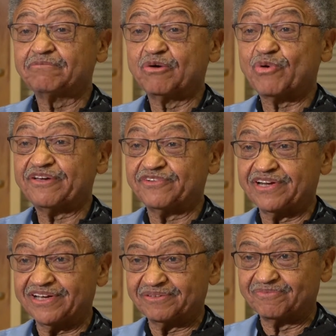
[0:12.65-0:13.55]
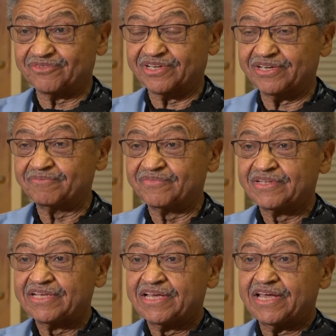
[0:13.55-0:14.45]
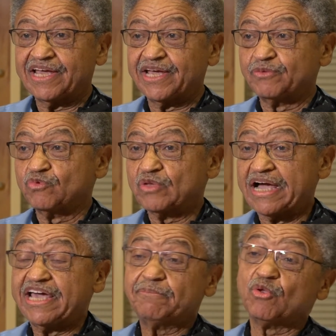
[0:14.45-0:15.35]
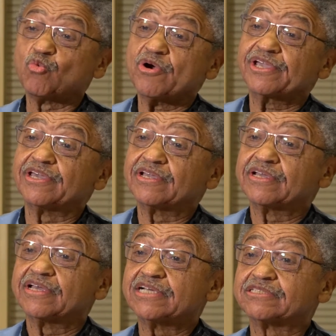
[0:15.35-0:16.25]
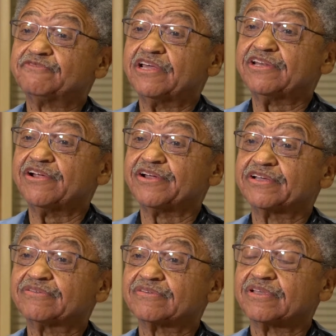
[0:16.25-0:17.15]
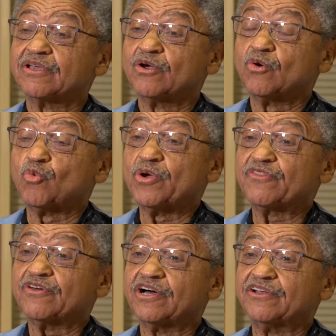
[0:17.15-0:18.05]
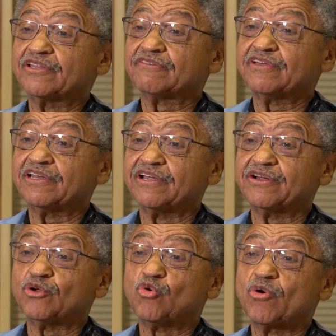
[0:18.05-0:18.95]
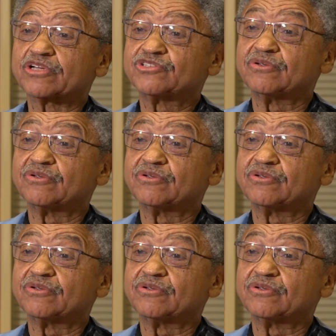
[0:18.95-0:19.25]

my wife and I, okay? And I had been working as a veterinarian with another veterinarian who works